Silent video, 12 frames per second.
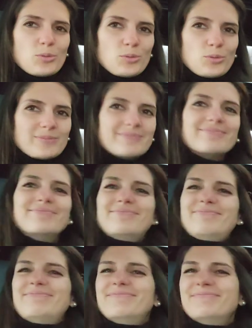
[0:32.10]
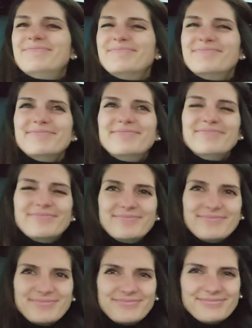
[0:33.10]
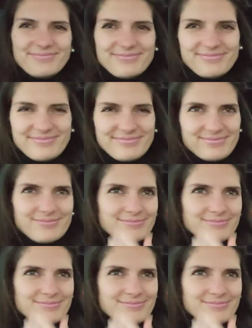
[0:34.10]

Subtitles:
[no speech]